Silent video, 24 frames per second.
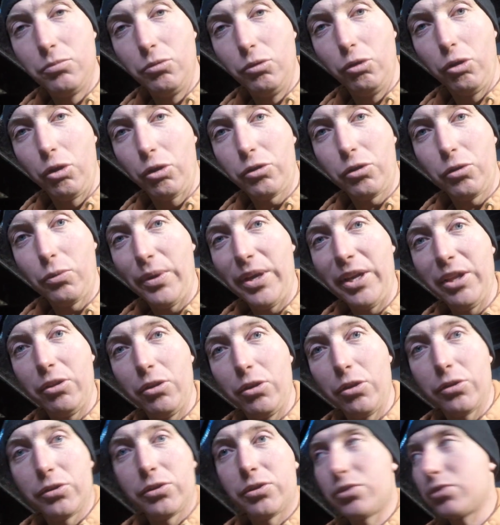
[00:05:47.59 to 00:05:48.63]
look the way it
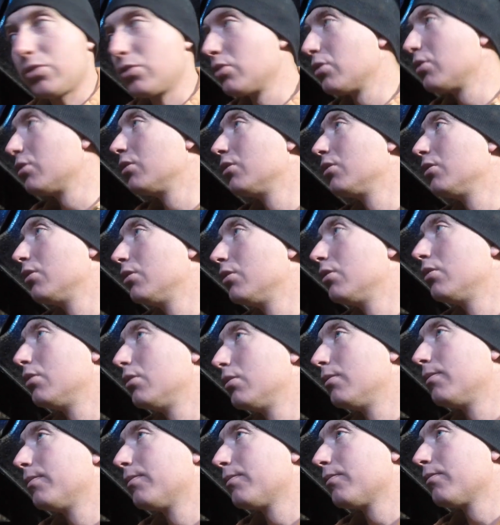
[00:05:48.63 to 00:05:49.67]
looks.
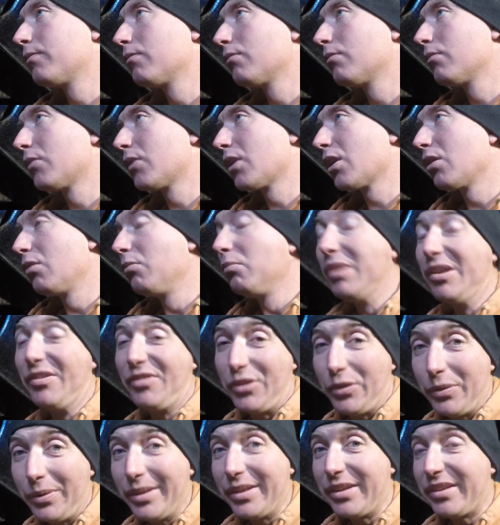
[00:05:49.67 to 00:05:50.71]
But if
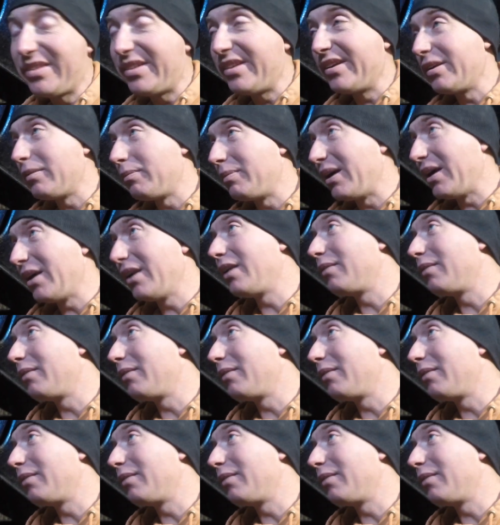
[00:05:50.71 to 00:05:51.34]
you really think about it, I